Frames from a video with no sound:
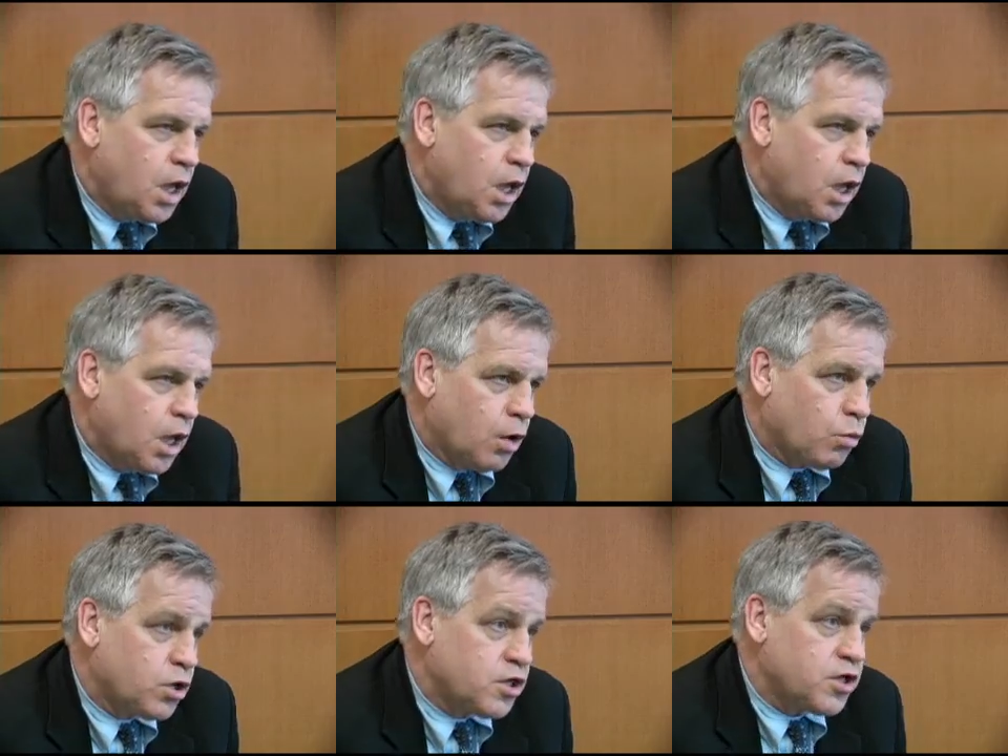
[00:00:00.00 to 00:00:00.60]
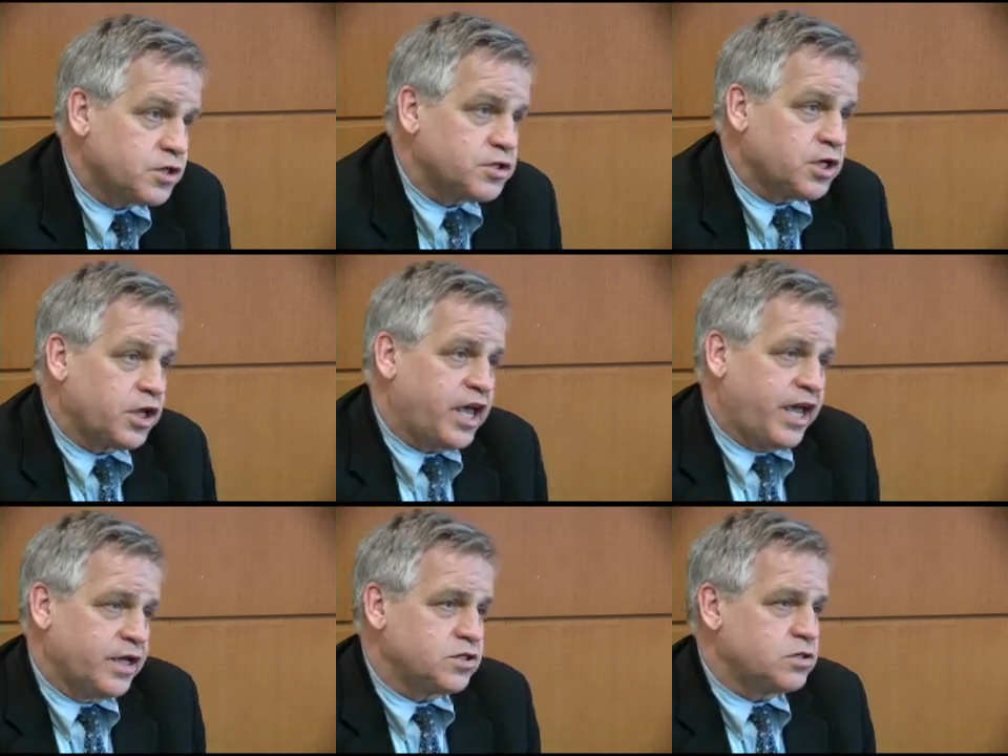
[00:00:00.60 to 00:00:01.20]
And one of the things in
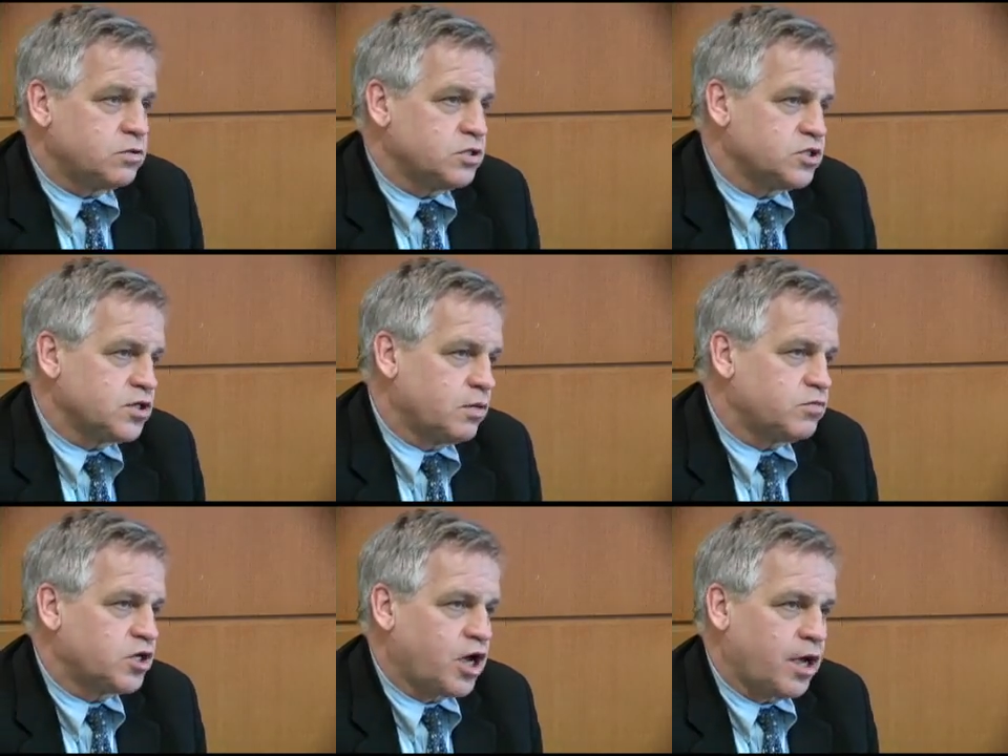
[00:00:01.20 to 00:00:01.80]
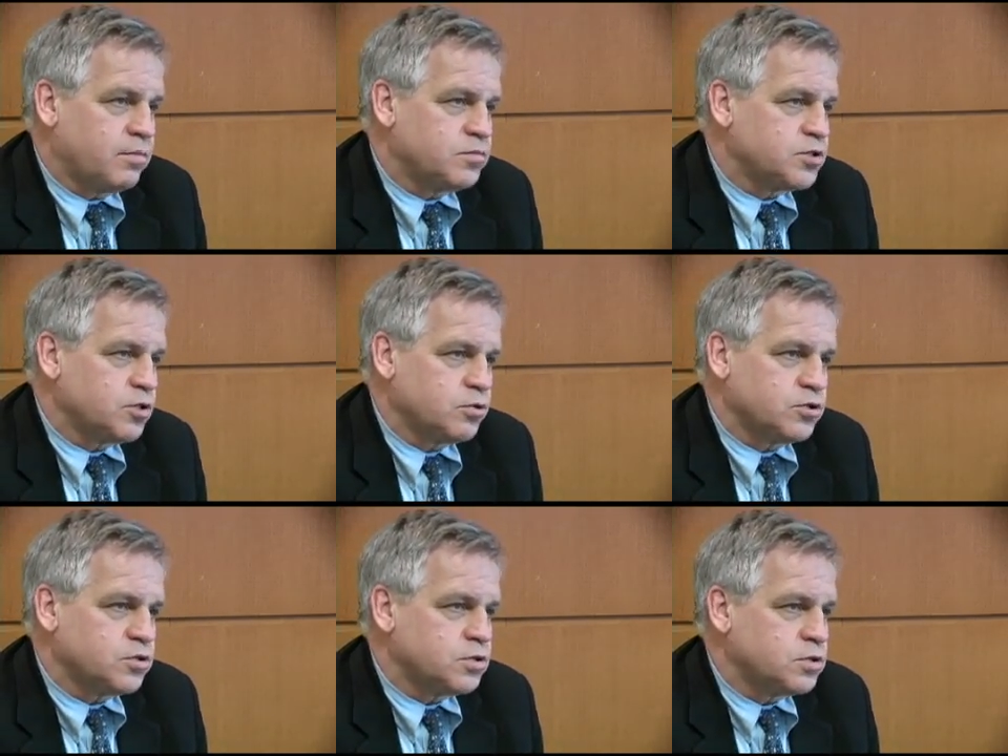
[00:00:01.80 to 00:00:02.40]
cancer is sometimes
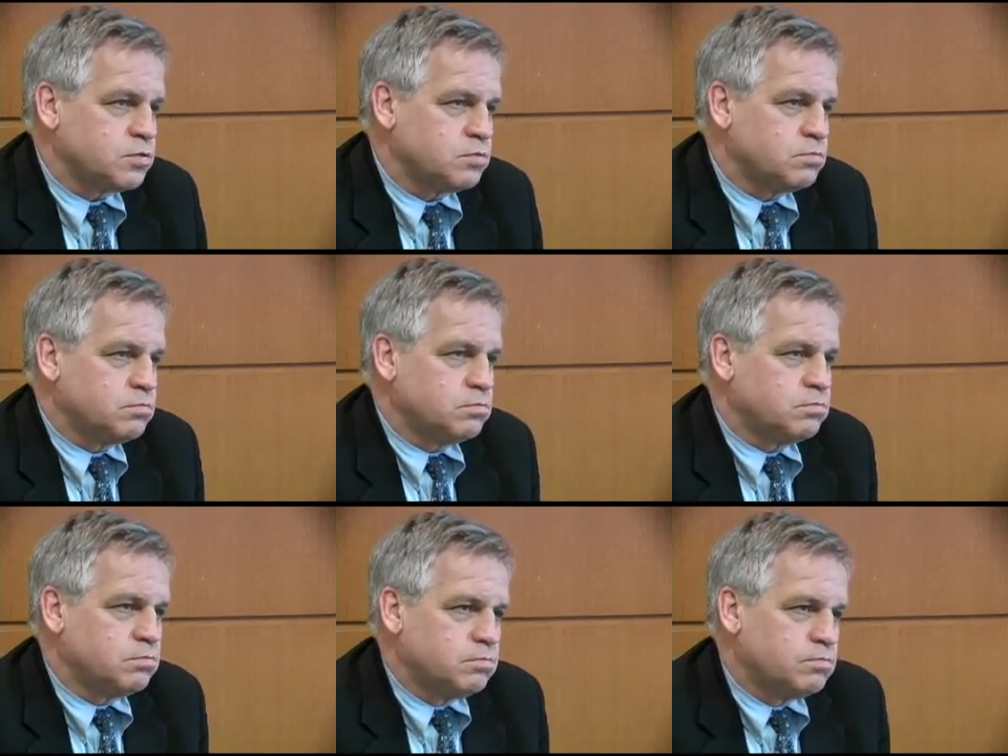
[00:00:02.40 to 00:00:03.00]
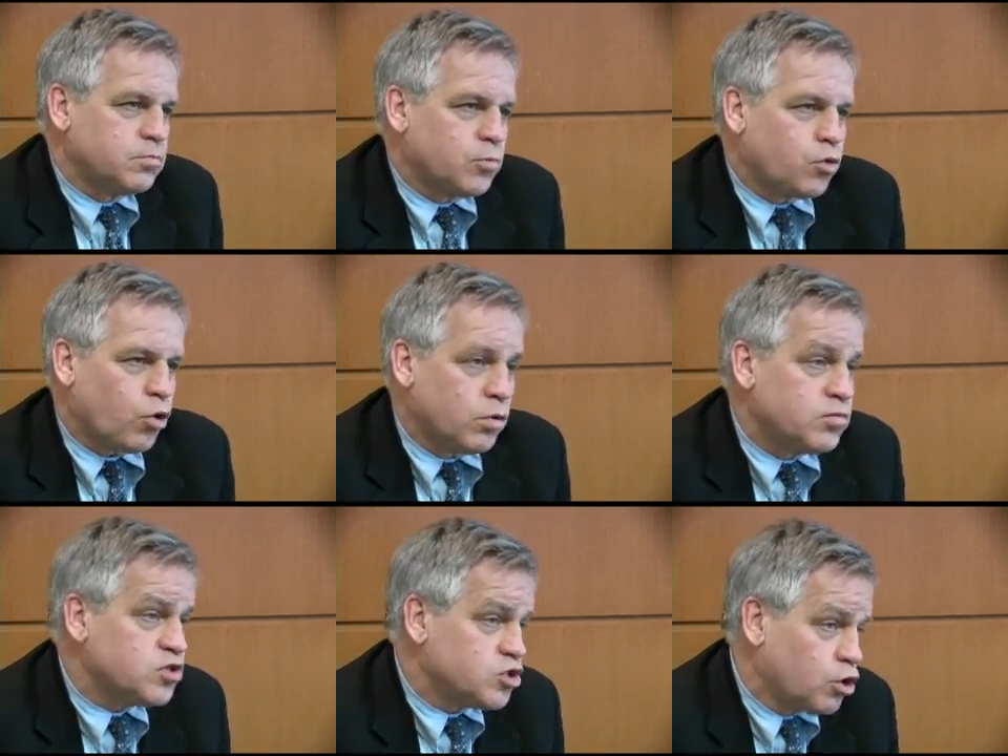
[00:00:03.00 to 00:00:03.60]
those
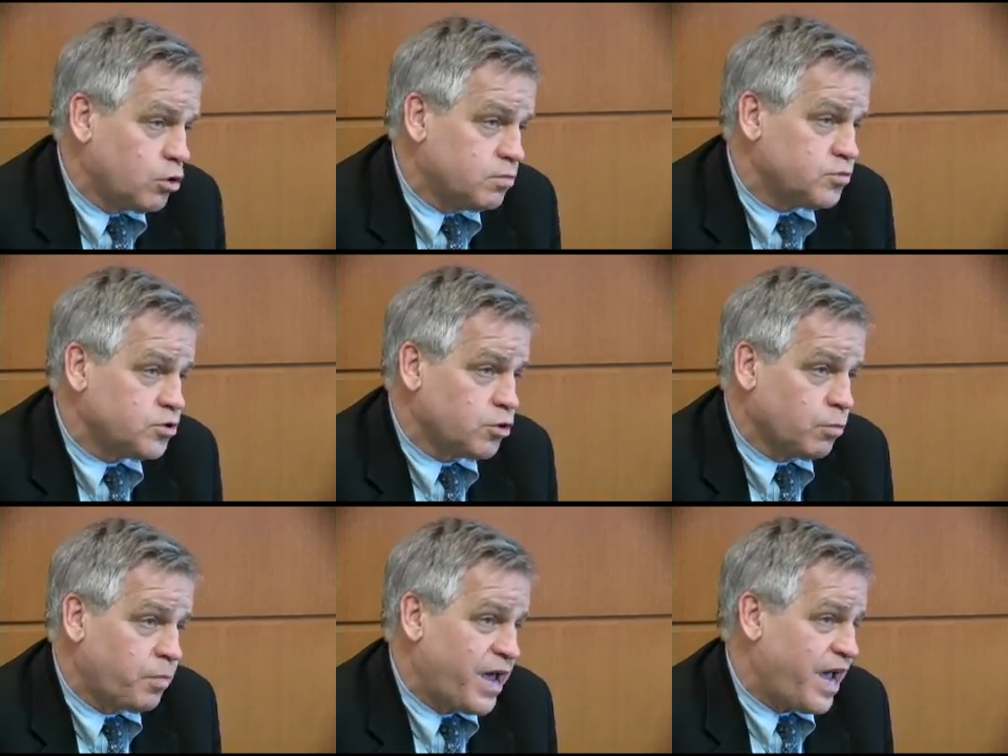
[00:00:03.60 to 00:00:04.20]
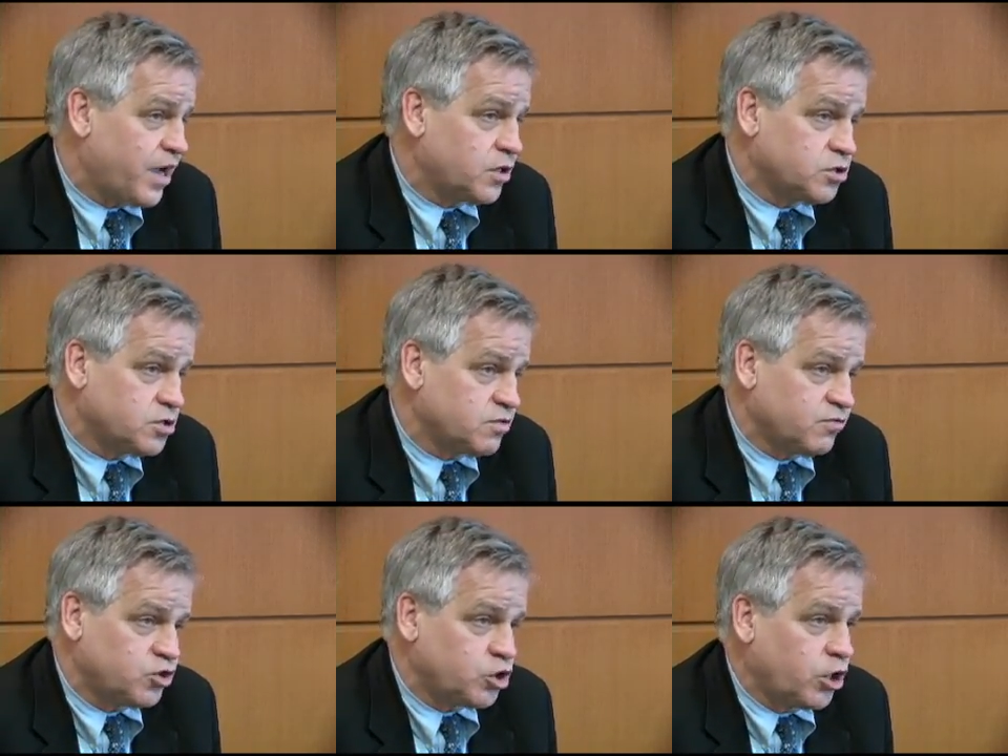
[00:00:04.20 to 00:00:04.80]
chromosomes or packages
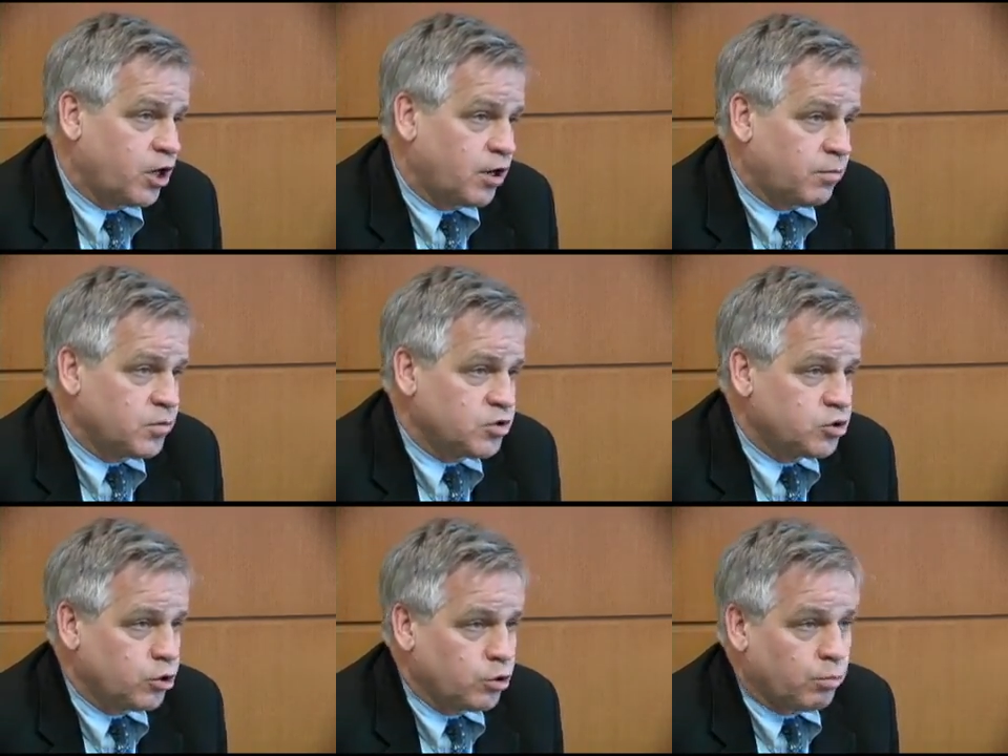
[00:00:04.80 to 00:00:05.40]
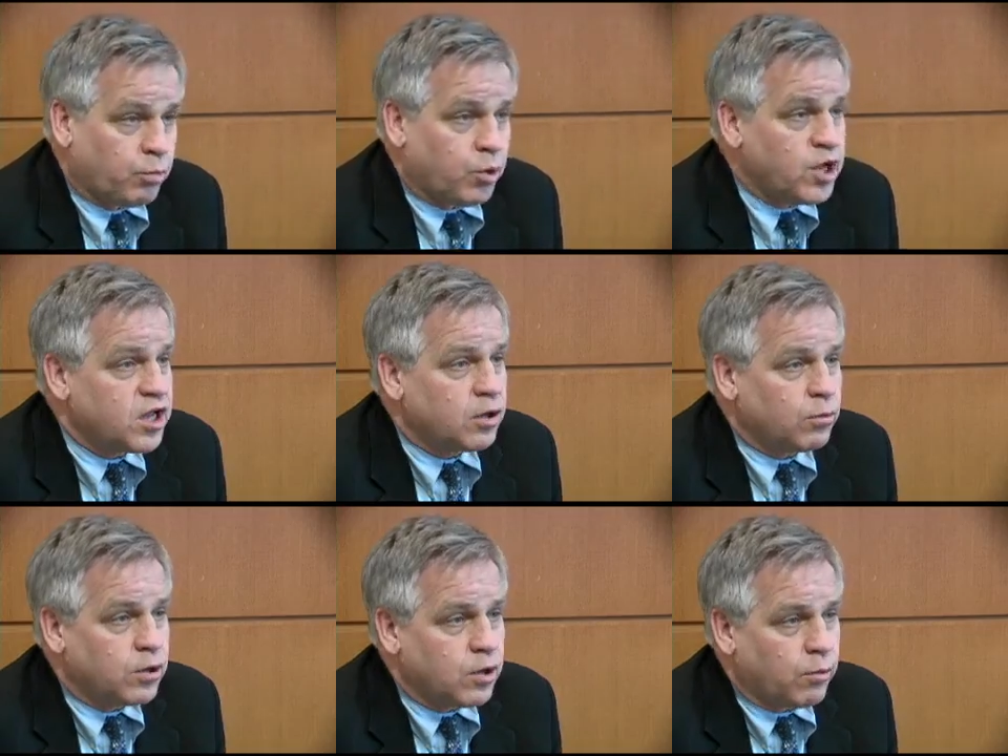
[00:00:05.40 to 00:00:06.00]
of genetic material break
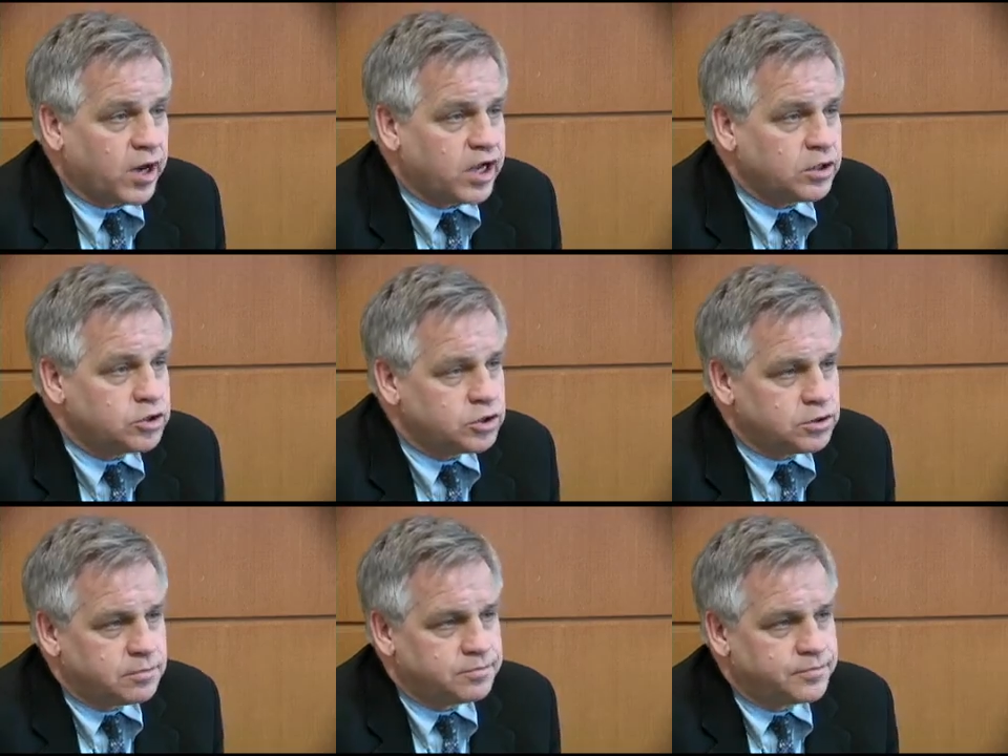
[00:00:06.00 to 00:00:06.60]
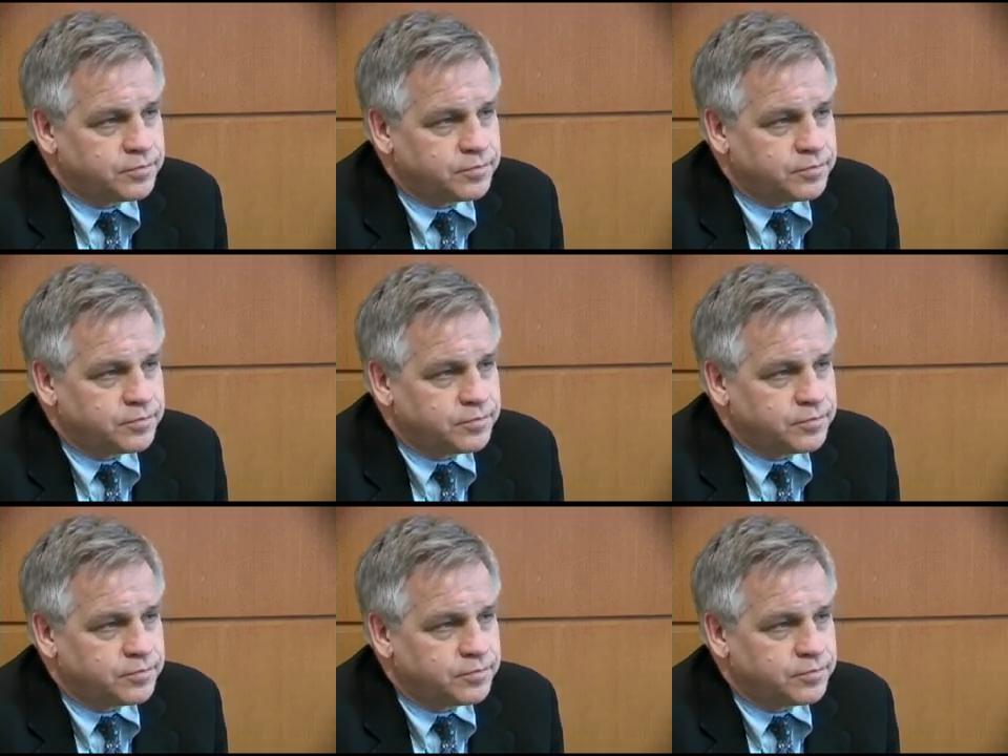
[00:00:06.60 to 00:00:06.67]
and rearrange,